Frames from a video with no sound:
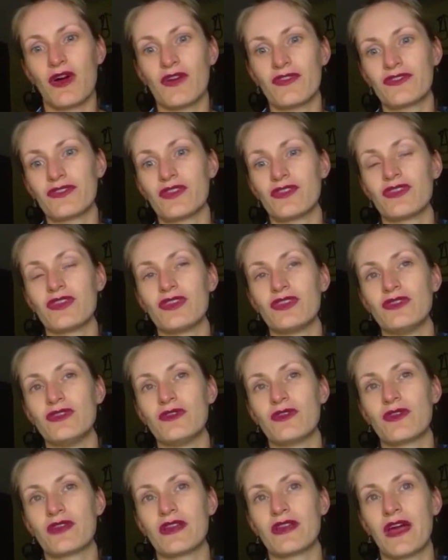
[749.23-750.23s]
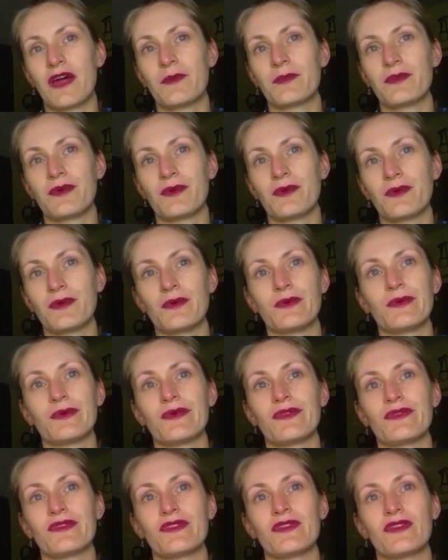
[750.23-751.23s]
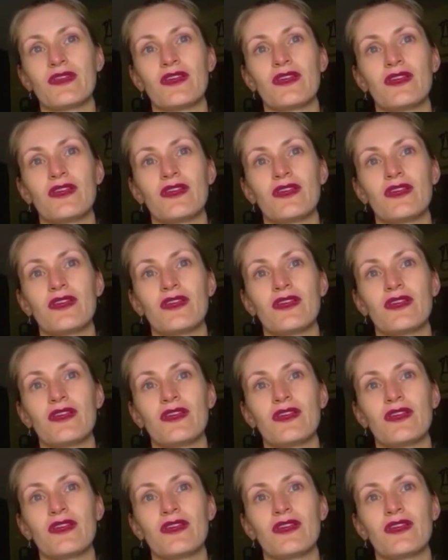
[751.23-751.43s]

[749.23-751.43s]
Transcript: so that you can help your horse